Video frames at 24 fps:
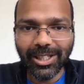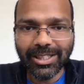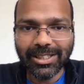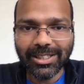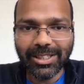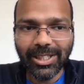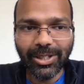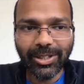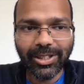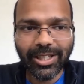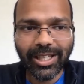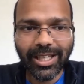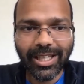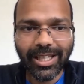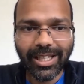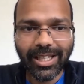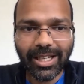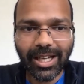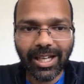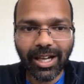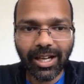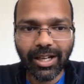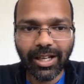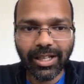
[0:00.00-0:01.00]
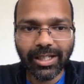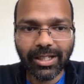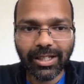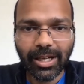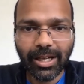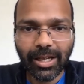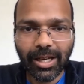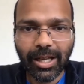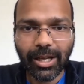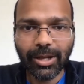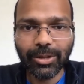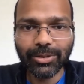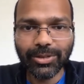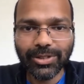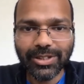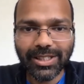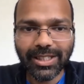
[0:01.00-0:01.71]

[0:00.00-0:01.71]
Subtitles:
looking at clouds